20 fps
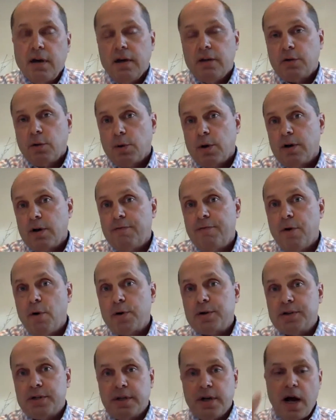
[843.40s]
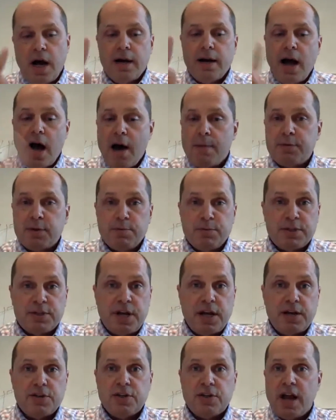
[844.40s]
And so we're going to focus in on
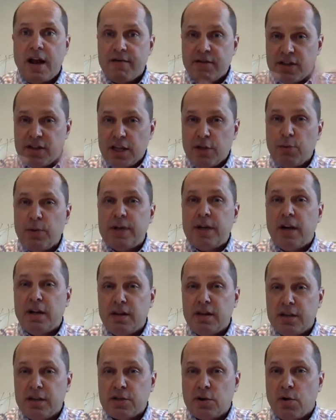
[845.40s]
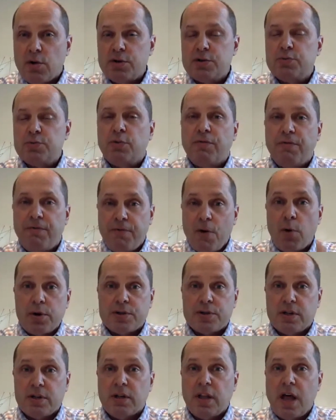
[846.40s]
optimization. Everything we did in this course, we'll
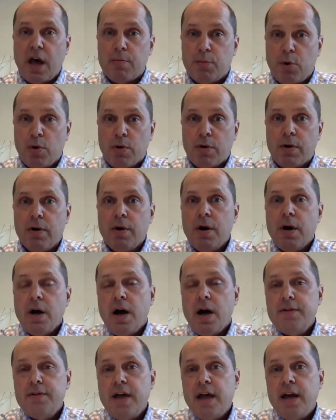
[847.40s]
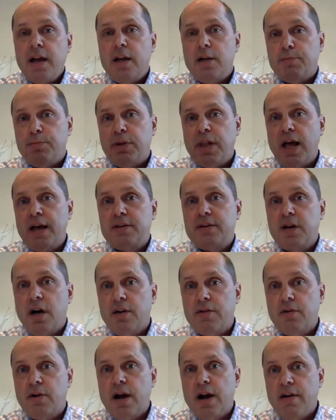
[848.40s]
focus in a lot more on that and apply it to
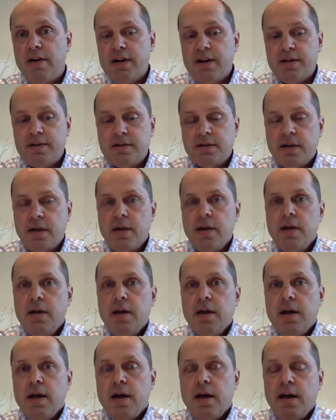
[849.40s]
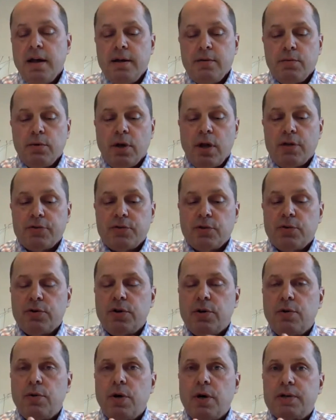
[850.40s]
other areas. And we'll also
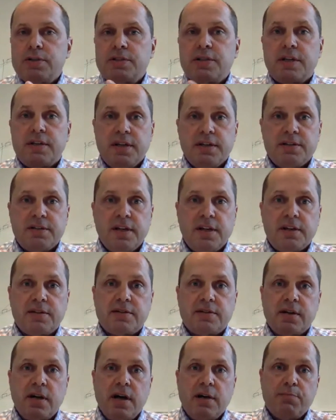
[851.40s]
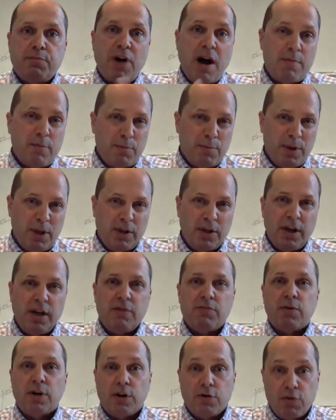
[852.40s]
do statistics, probability,
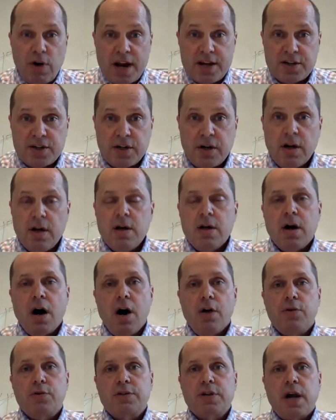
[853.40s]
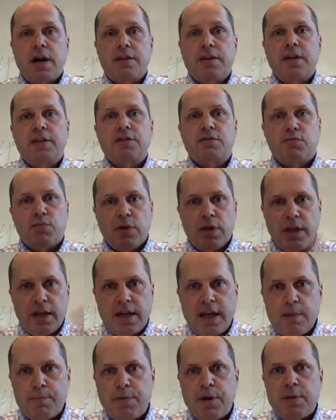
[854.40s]
regression, all those kind of things, and really
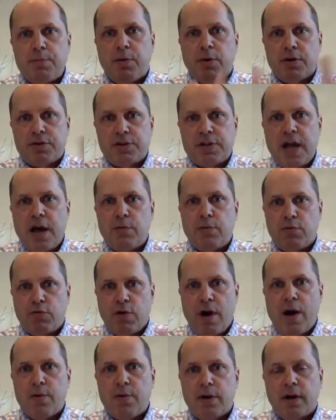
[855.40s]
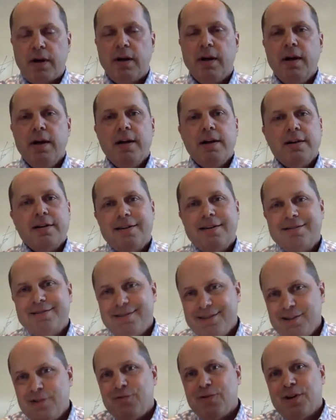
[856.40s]
get people a sound grounding. Because
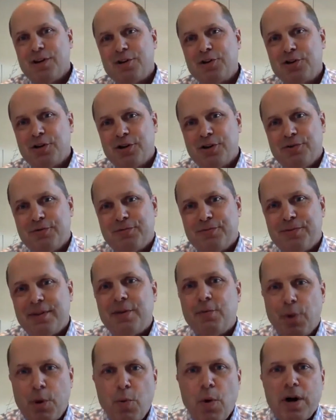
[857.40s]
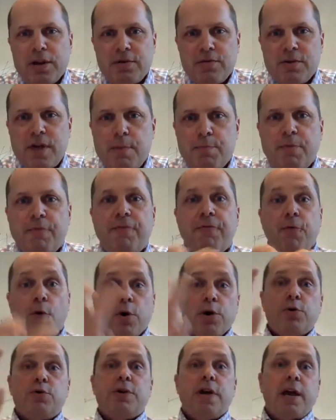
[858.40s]
you really should have, we want to do that before
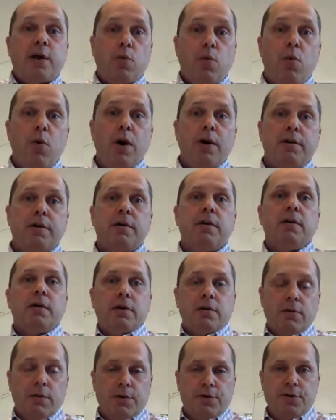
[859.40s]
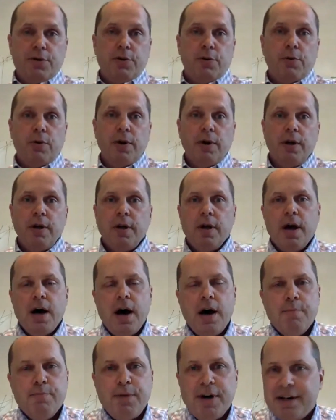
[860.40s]
you take 1 or 2.
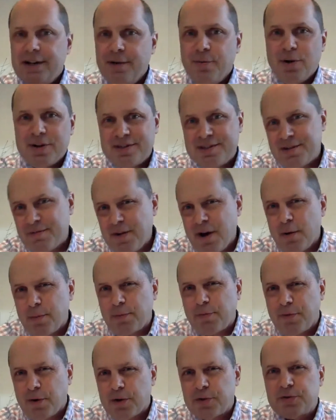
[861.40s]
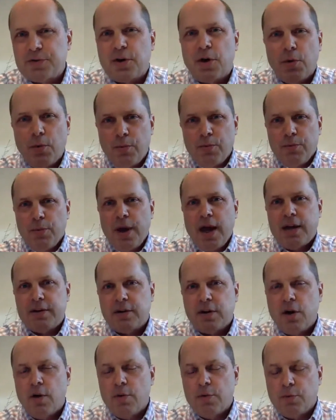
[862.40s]
But it wasn't developed first, so we had
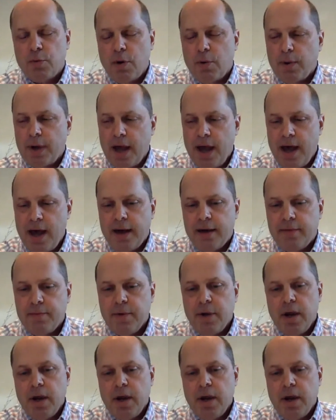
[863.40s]
to go with what we had.